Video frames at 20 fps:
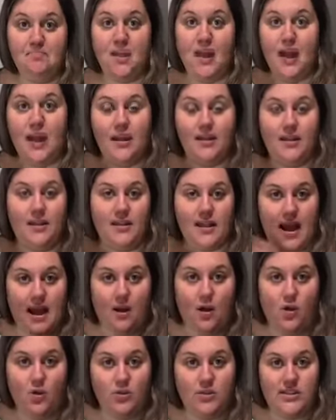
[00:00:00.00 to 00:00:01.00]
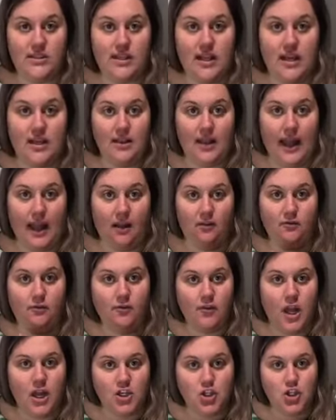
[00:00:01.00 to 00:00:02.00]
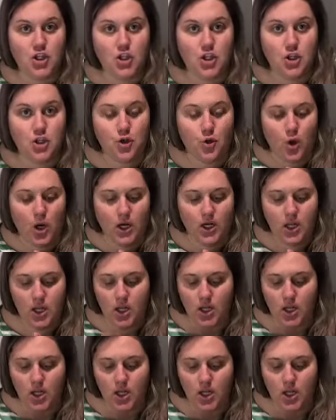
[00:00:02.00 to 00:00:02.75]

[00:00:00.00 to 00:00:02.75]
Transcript: and then that holds it like flush to the door.